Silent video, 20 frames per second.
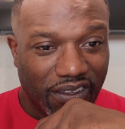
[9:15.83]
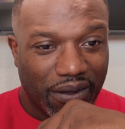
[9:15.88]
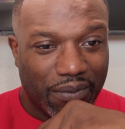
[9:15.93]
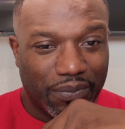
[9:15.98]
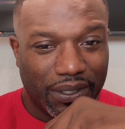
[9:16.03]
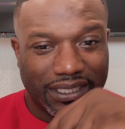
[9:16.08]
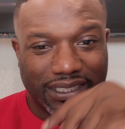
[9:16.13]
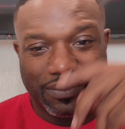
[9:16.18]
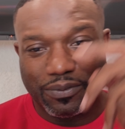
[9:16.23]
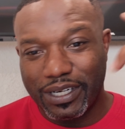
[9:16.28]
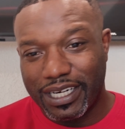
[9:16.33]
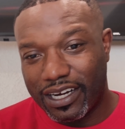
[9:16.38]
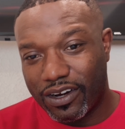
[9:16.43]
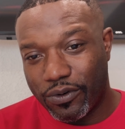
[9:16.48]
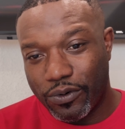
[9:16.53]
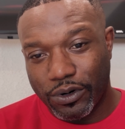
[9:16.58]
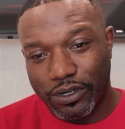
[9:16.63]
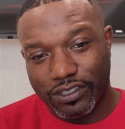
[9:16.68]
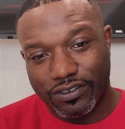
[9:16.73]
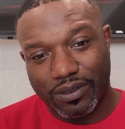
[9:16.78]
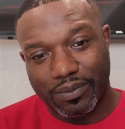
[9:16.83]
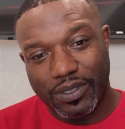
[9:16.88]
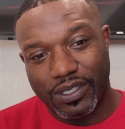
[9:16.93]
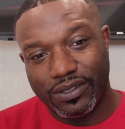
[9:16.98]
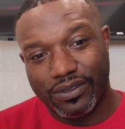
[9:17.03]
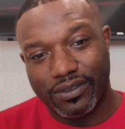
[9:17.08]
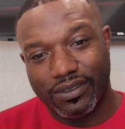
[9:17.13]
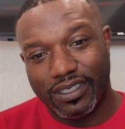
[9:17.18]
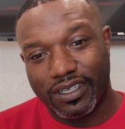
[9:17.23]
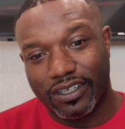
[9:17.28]
but someone that orders from you,
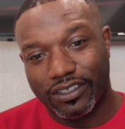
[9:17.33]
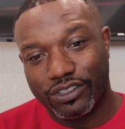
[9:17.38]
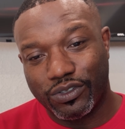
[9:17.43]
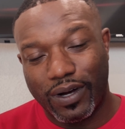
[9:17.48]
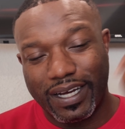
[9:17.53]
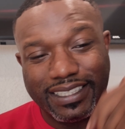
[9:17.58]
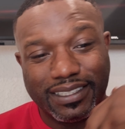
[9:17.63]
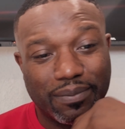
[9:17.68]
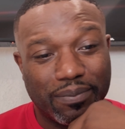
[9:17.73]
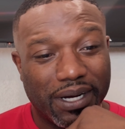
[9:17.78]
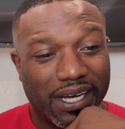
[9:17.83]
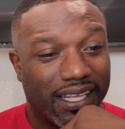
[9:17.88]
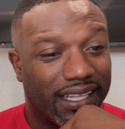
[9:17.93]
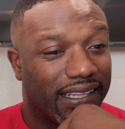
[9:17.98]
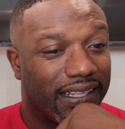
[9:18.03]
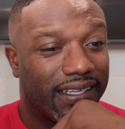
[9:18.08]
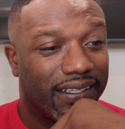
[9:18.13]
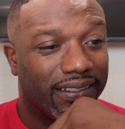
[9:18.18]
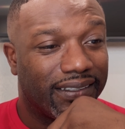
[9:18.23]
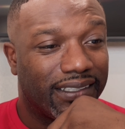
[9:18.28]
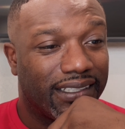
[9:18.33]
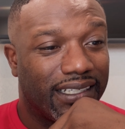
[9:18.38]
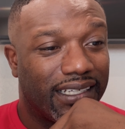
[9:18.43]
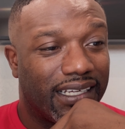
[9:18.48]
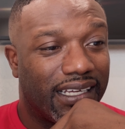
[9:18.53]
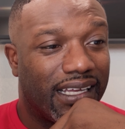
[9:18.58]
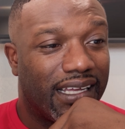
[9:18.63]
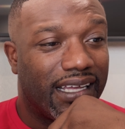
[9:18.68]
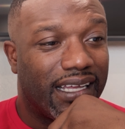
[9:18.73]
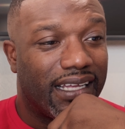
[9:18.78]
you know, twice a month,
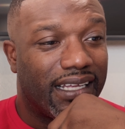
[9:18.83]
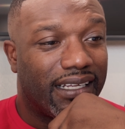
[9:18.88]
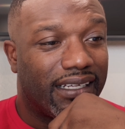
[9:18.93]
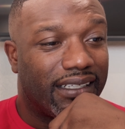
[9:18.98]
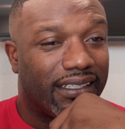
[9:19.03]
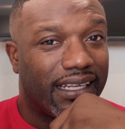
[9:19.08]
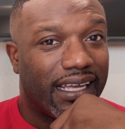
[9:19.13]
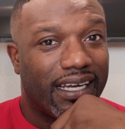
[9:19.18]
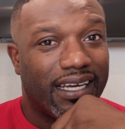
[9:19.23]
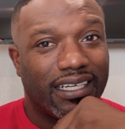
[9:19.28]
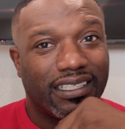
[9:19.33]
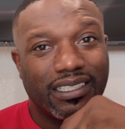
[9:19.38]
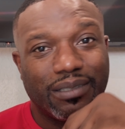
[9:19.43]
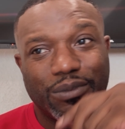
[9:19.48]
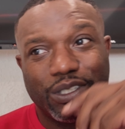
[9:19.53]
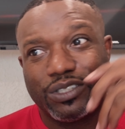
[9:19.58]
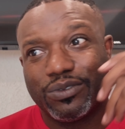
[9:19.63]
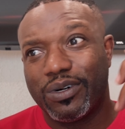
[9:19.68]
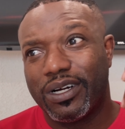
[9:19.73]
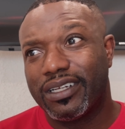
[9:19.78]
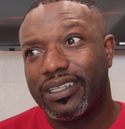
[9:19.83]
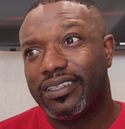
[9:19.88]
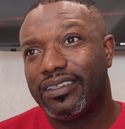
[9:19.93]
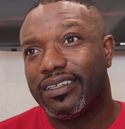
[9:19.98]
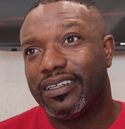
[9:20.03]
that customer's worth